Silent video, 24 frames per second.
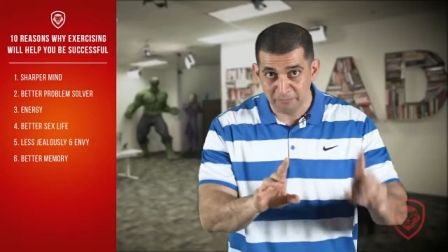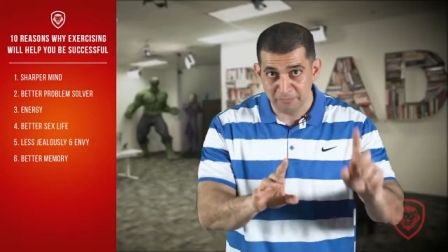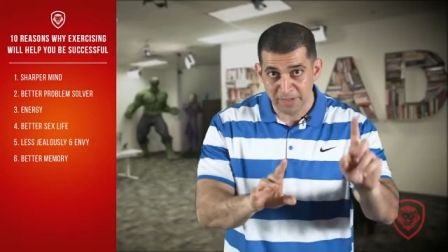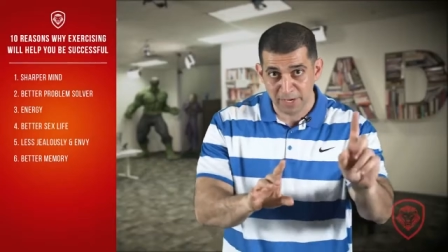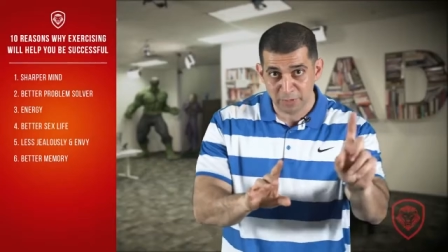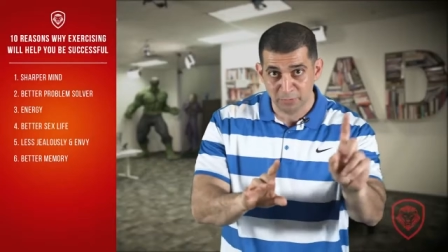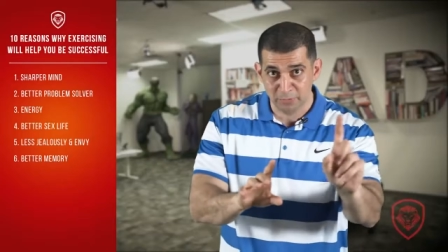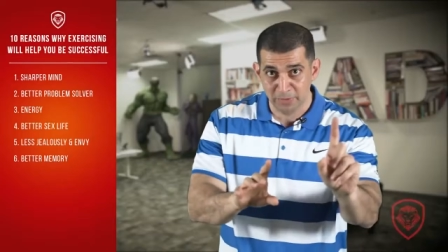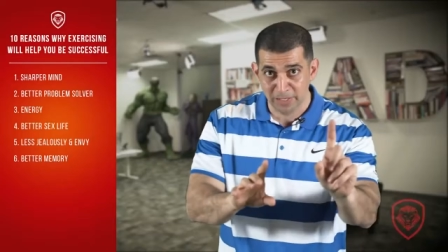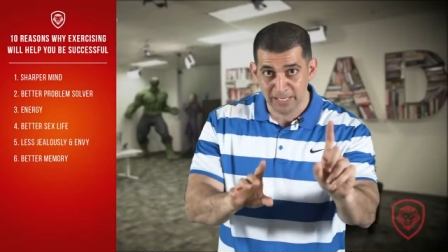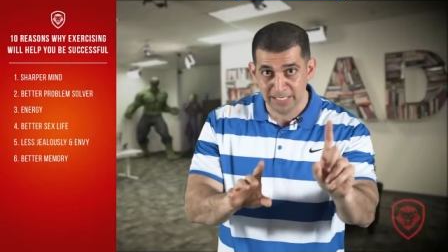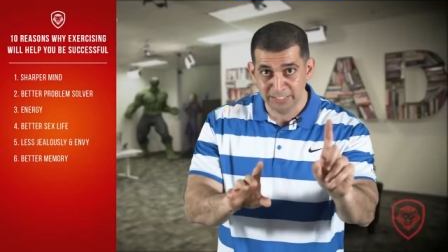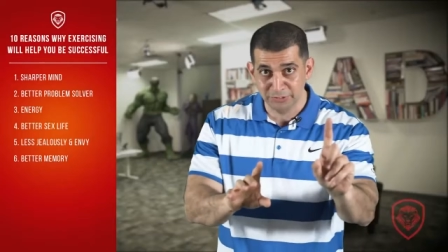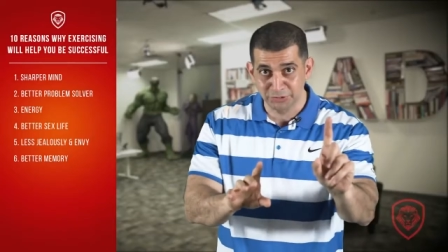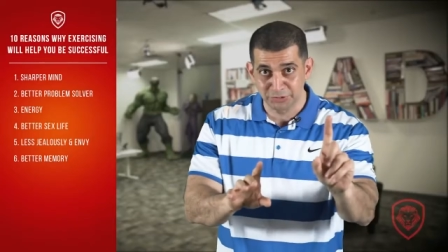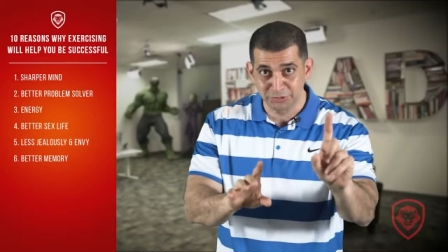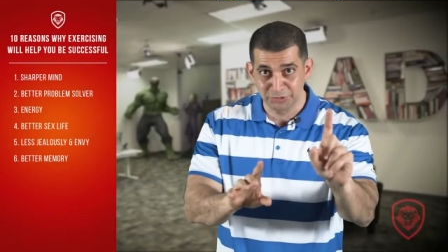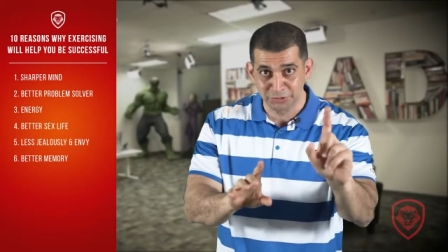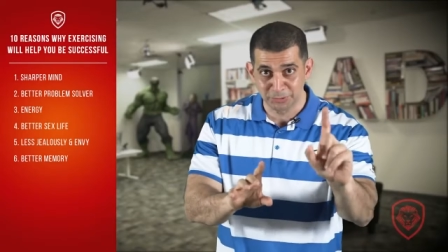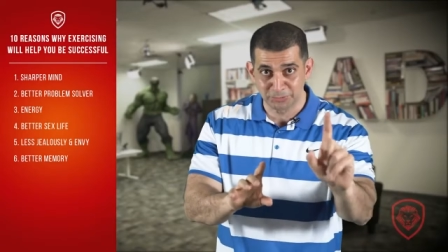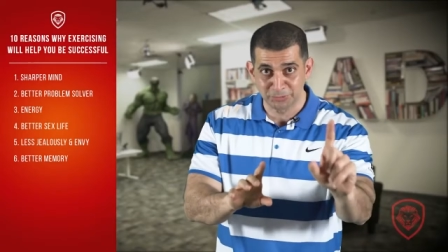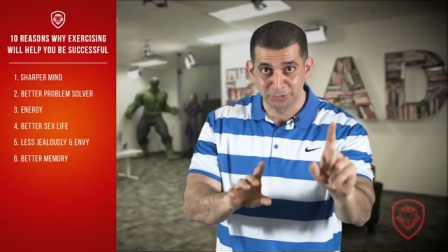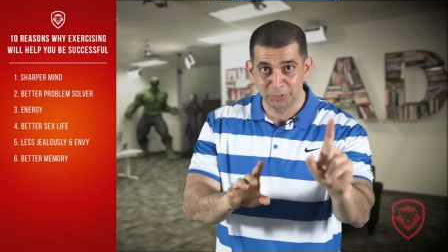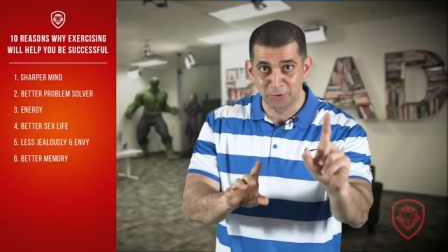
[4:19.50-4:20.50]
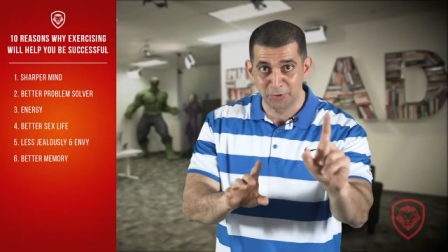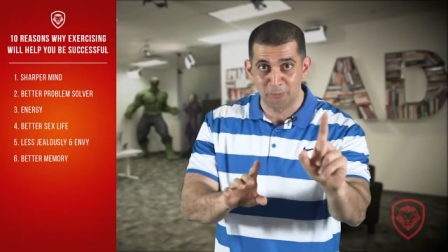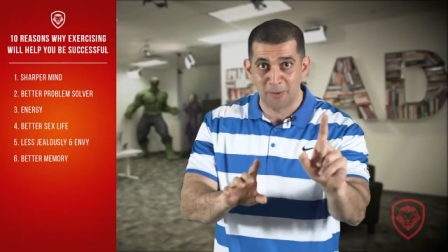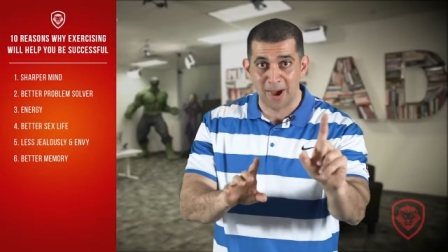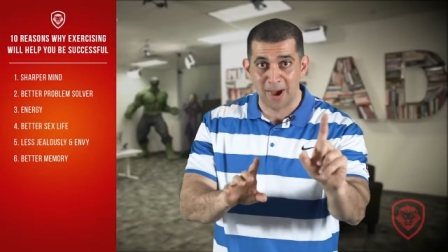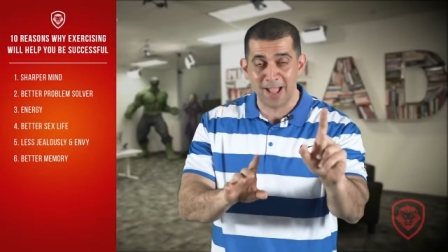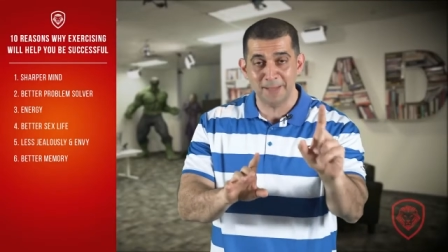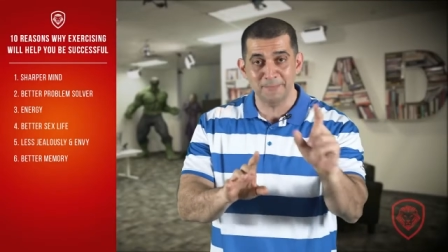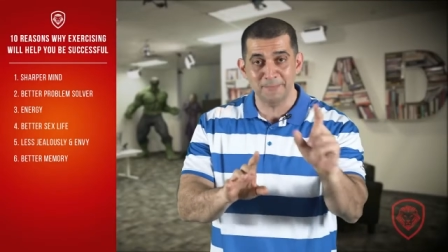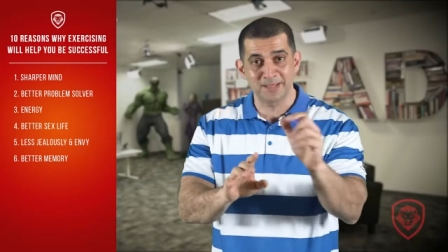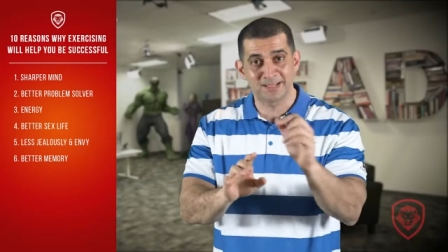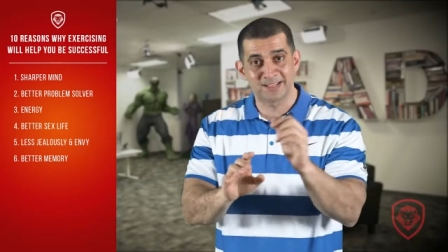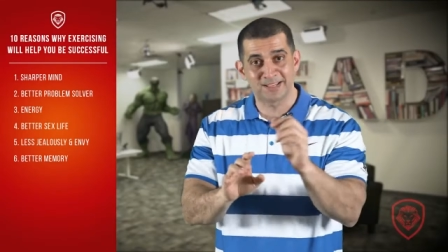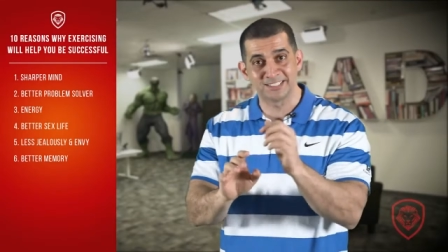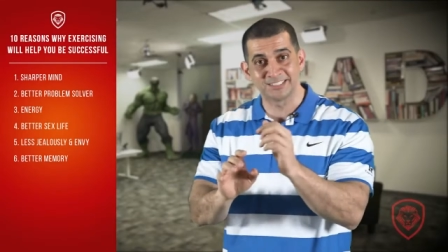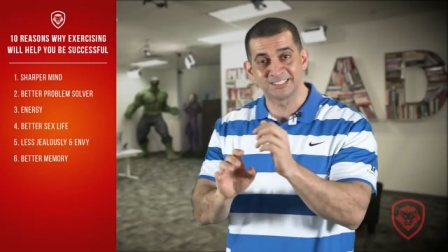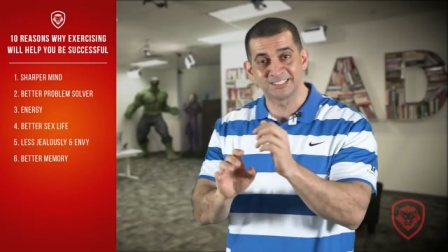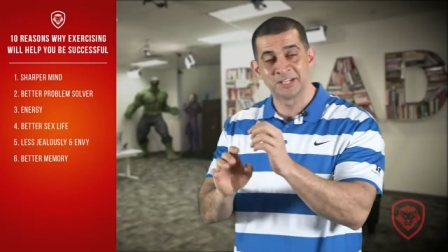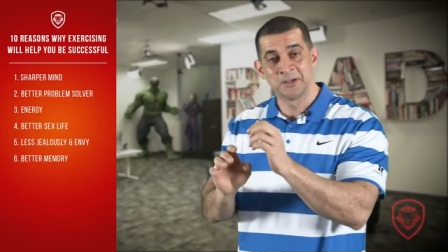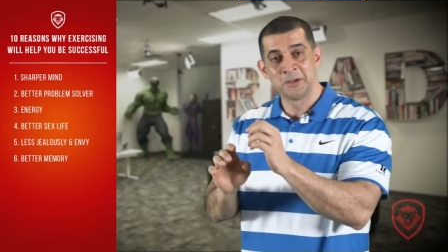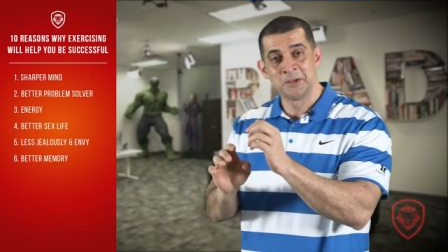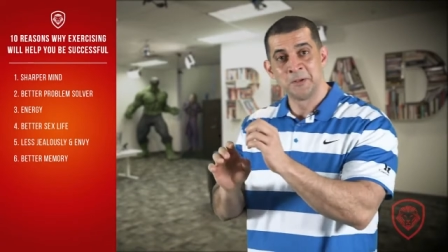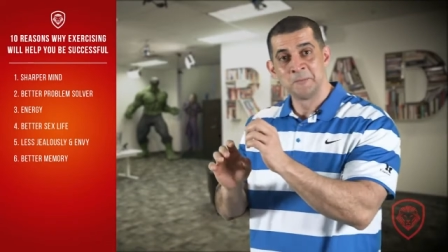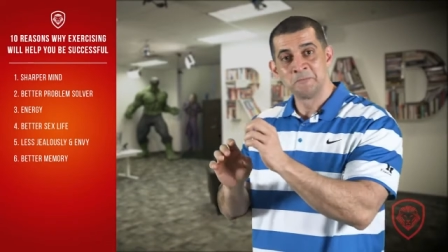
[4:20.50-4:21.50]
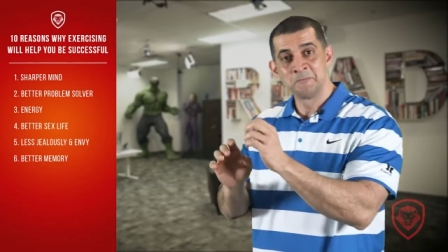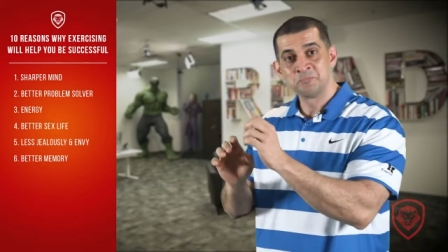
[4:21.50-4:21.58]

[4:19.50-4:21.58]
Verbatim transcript: you have better relationships. You know why? Because